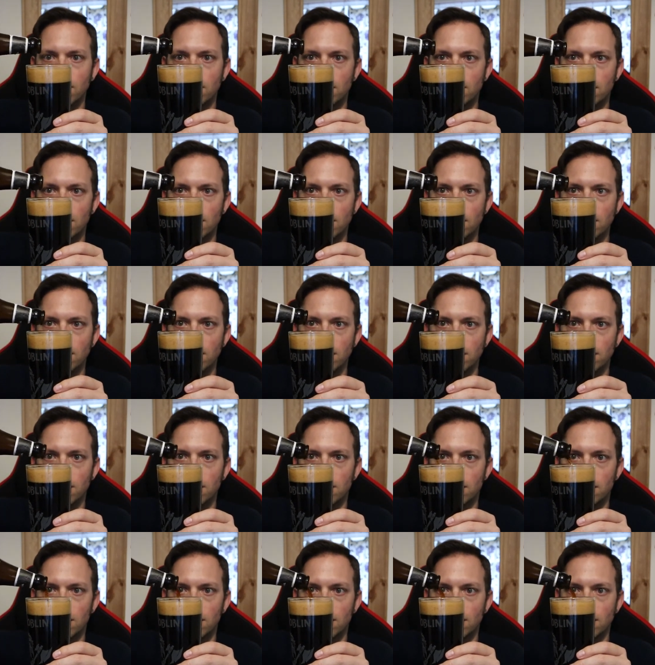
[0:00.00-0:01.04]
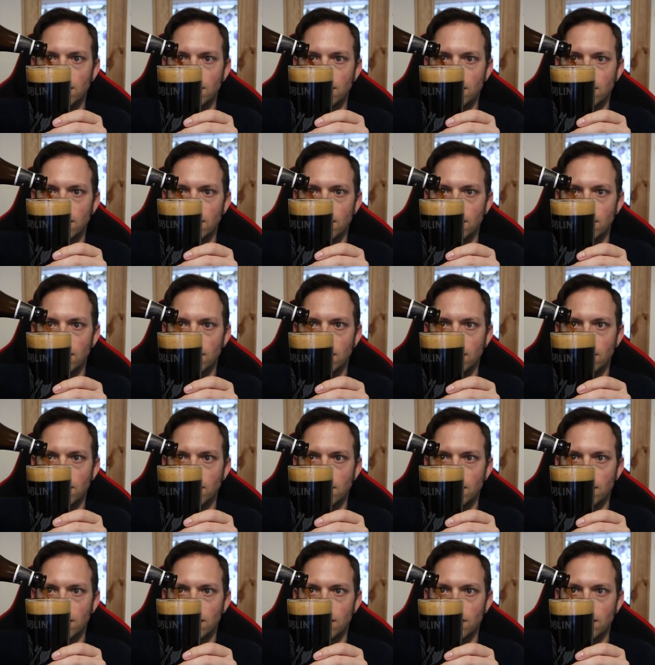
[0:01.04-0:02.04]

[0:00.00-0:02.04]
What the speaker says: (silence)